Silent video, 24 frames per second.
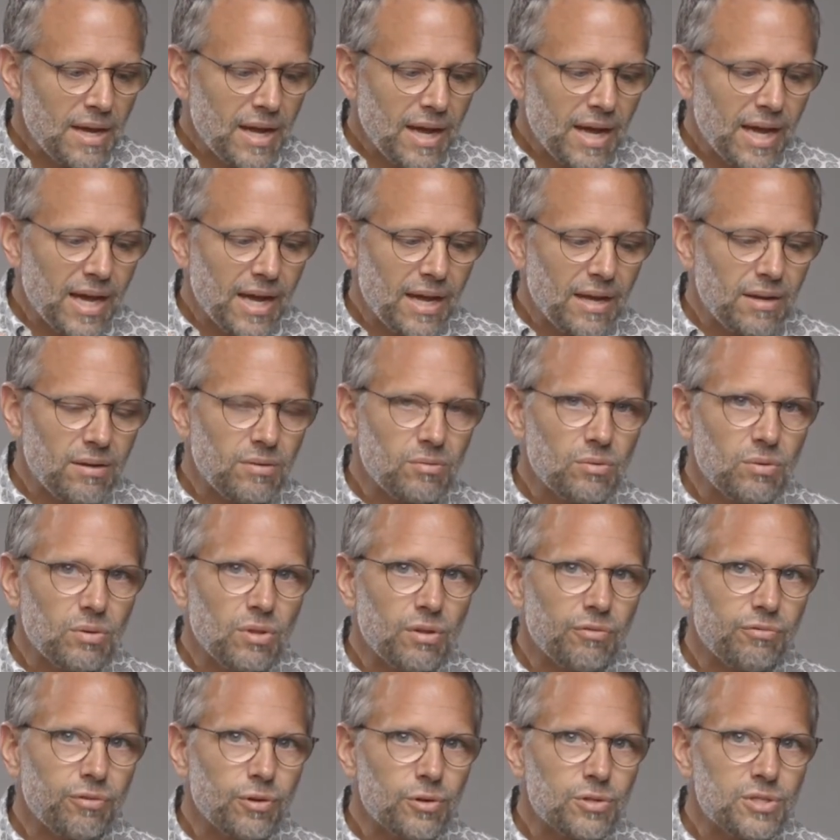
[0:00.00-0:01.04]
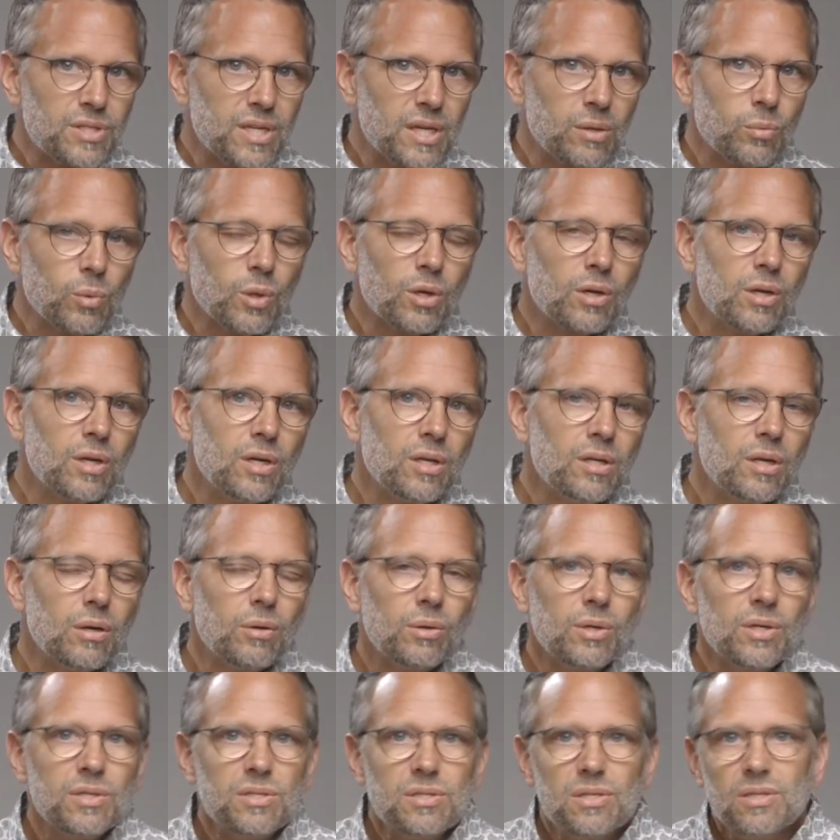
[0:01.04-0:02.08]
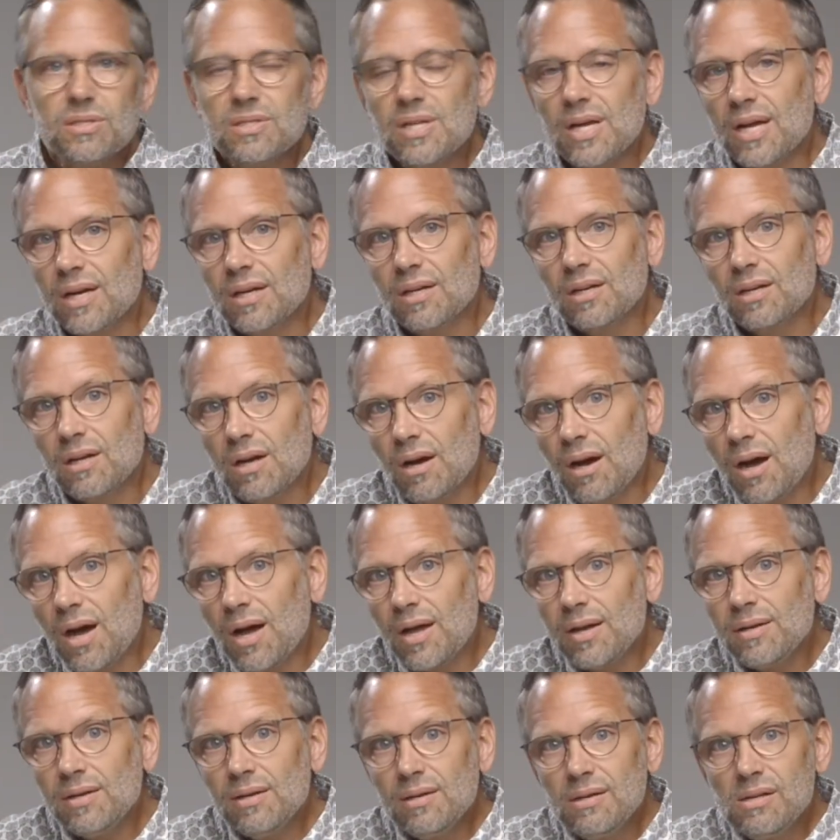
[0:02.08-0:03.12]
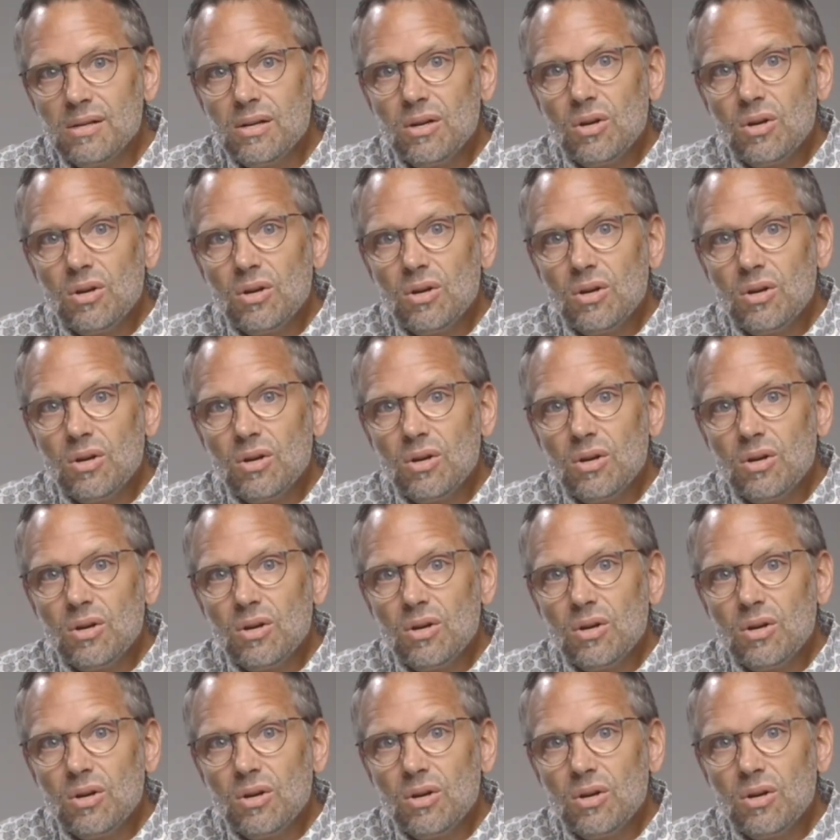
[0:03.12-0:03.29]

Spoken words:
And the first thing we're going to notice is that God